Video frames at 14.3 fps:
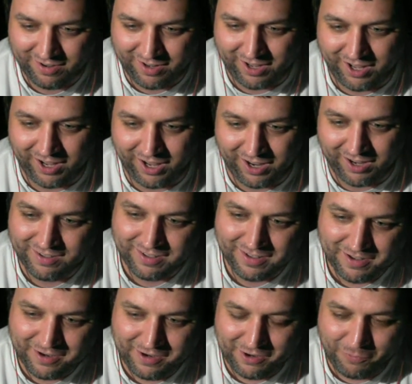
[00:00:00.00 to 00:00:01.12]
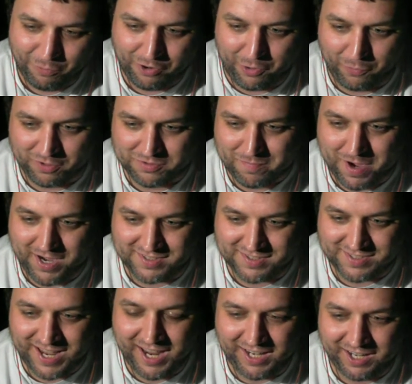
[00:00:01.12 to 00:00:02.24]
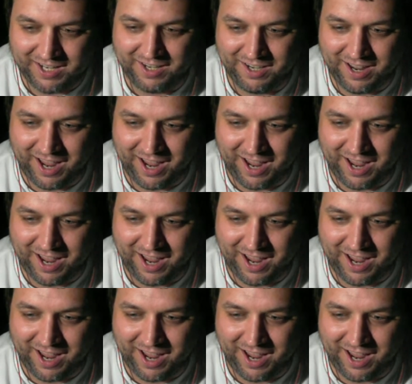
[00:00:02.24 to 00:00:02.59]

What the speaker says: where there was minutes taken,